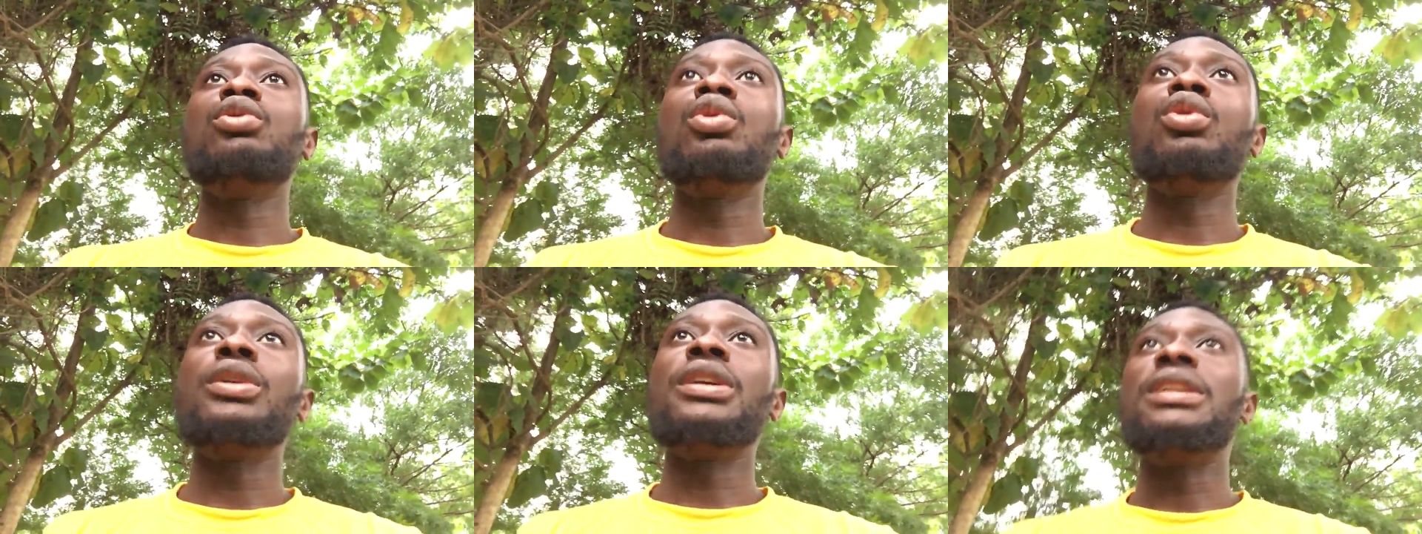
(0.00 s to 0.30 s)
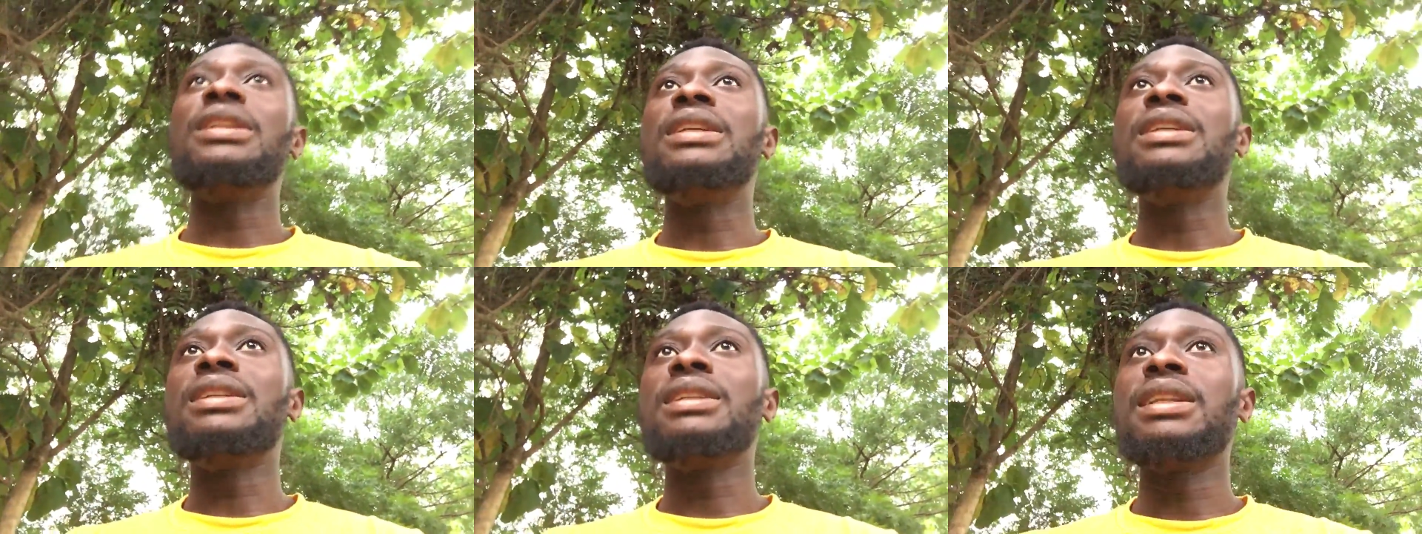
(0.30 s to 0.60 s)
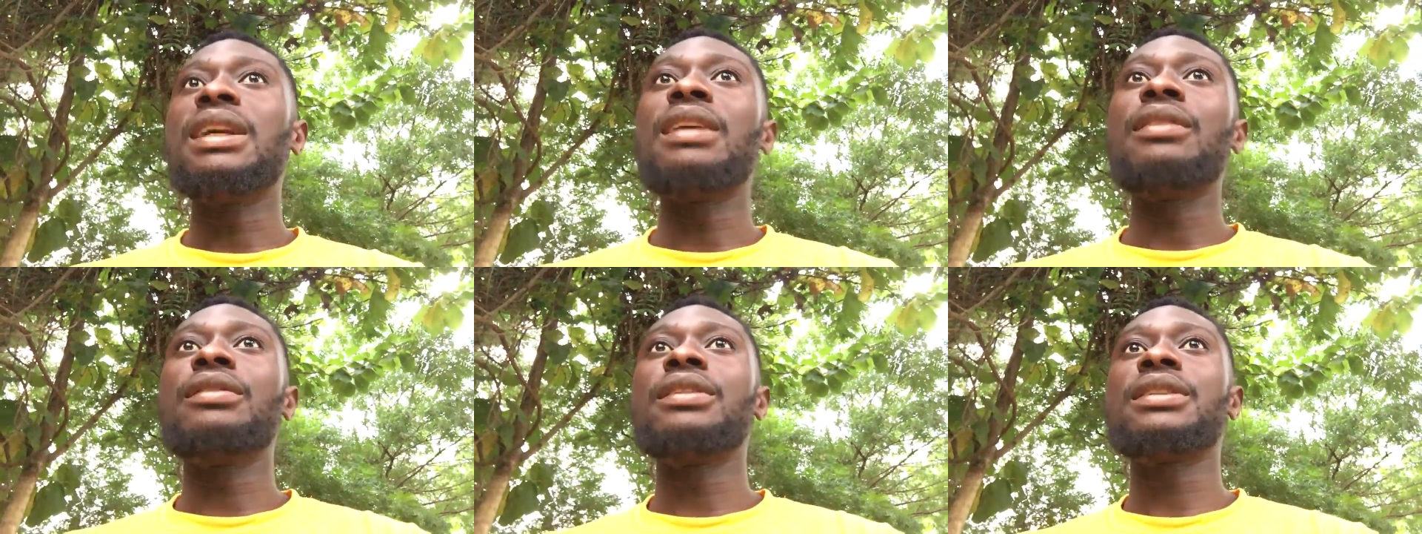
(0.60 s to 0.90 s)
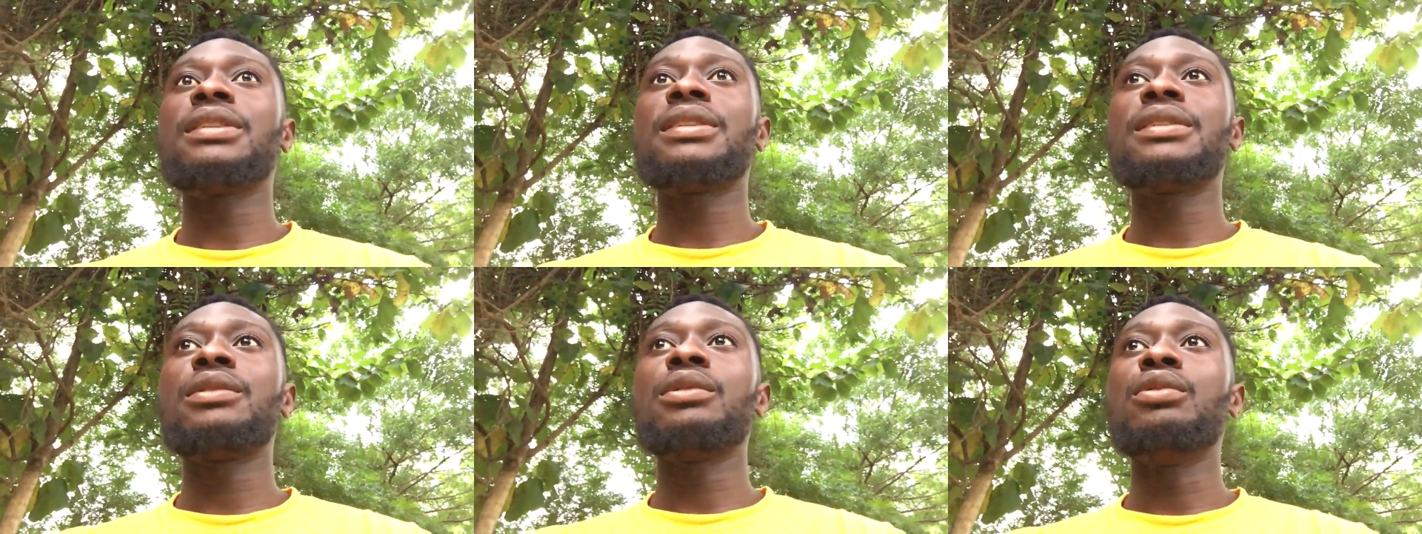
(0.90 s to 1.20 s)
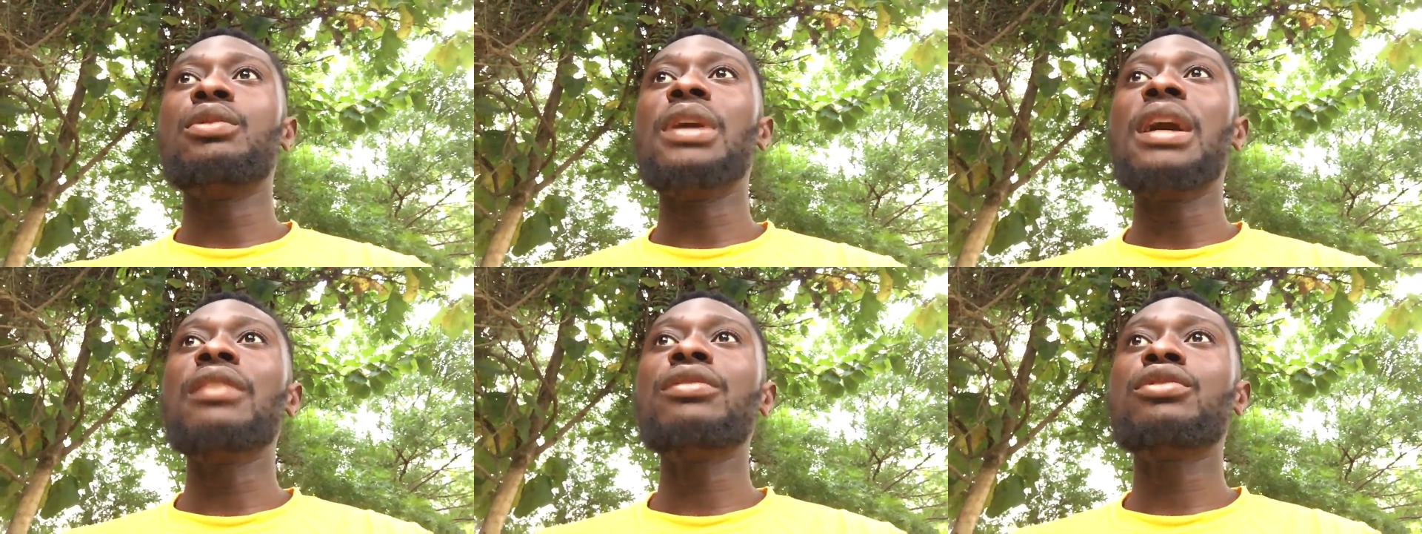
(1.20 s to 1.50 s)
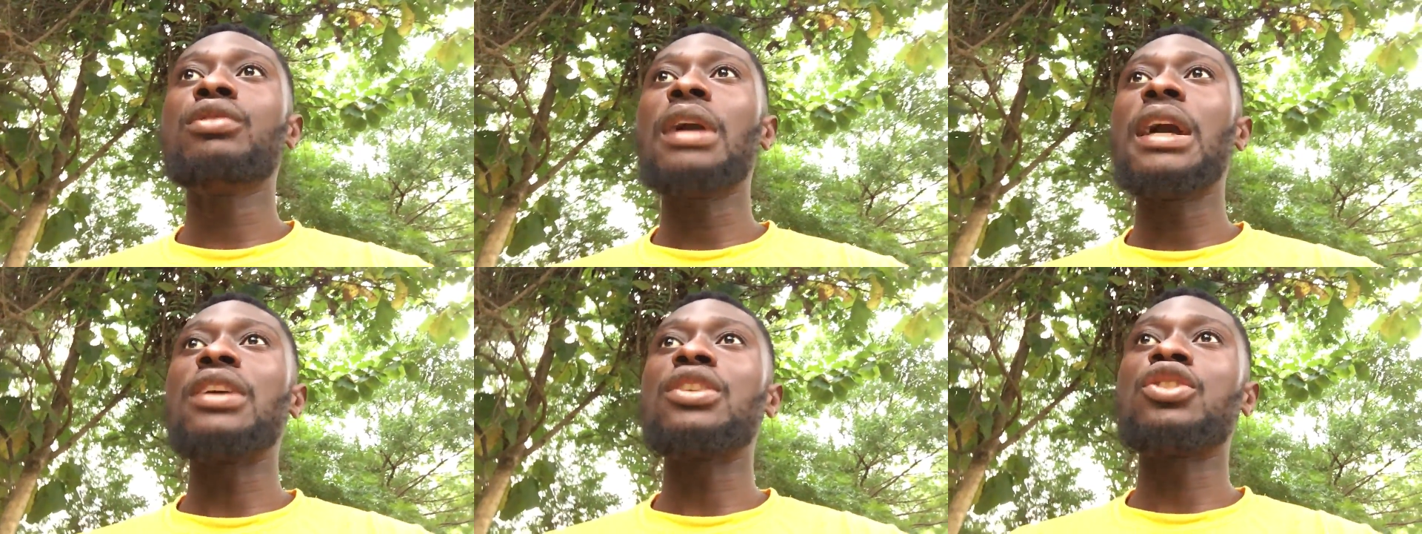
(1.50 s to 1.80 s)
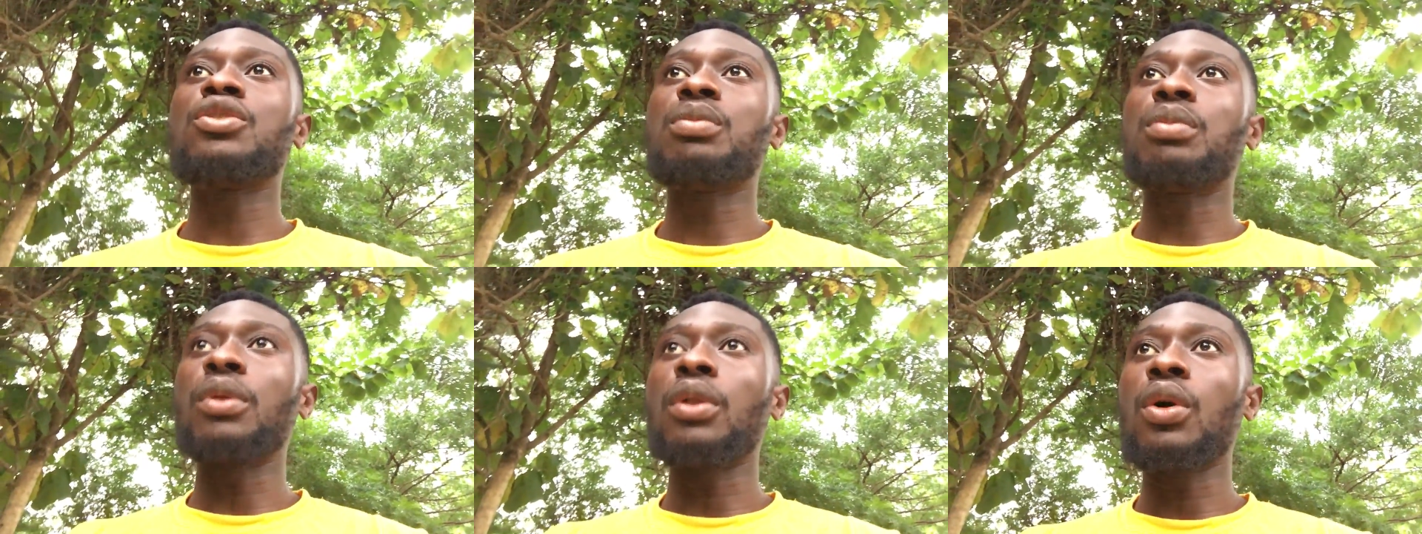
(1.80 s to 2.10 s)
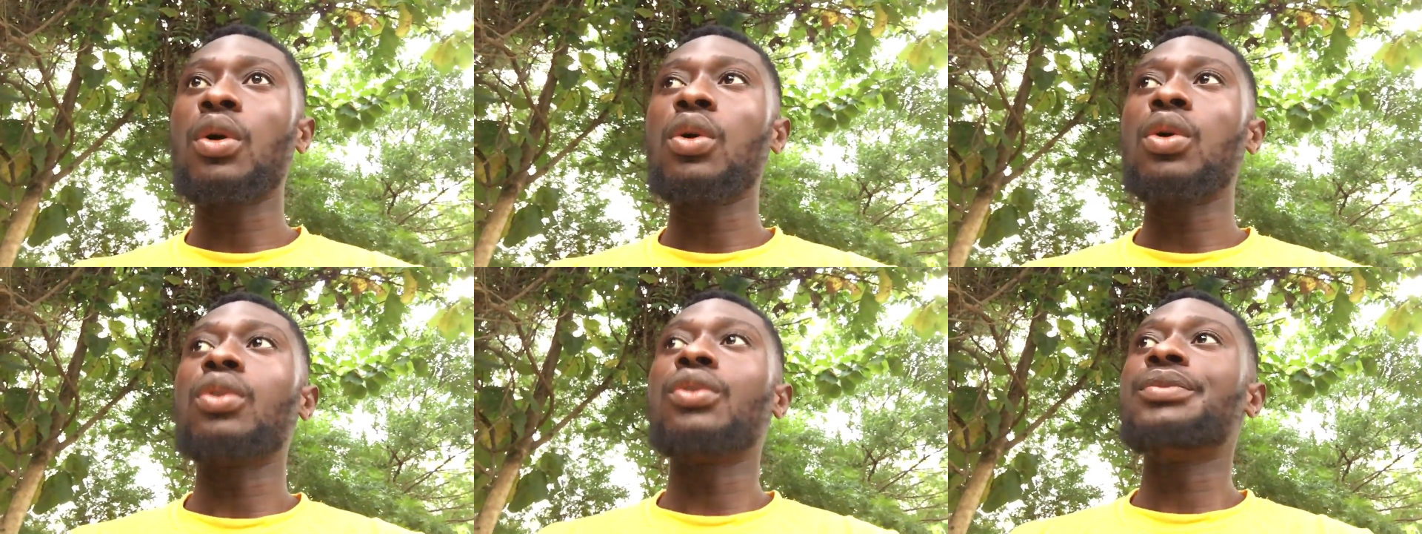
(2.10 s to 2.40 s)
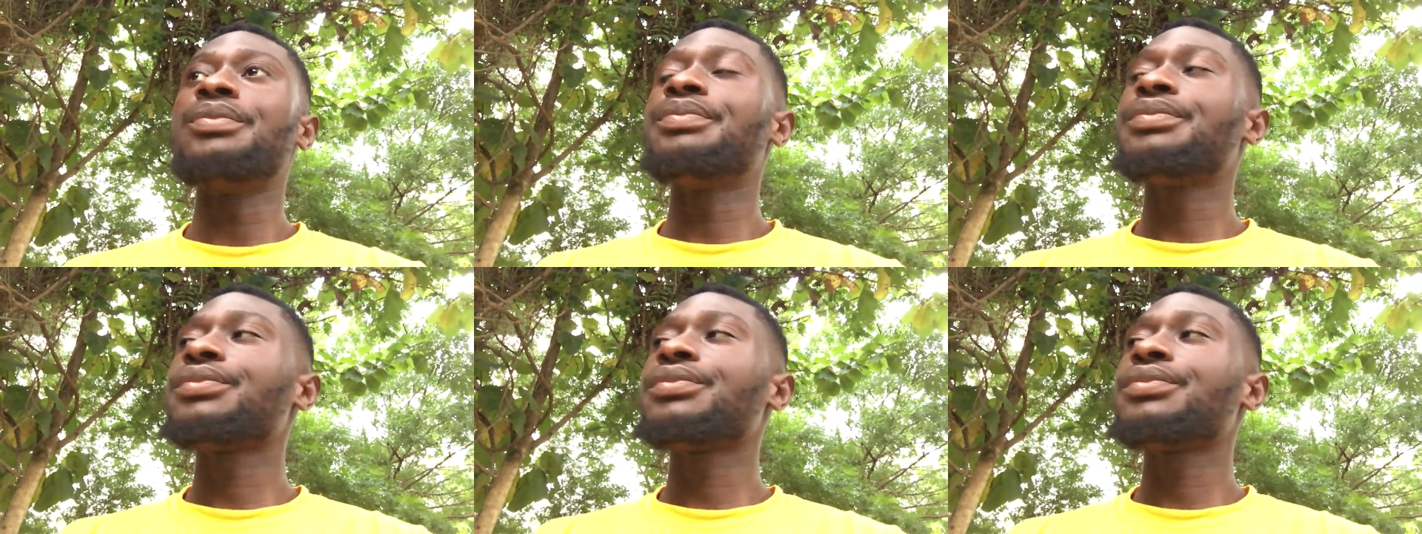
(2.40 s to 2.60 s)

know in this life is we have to explore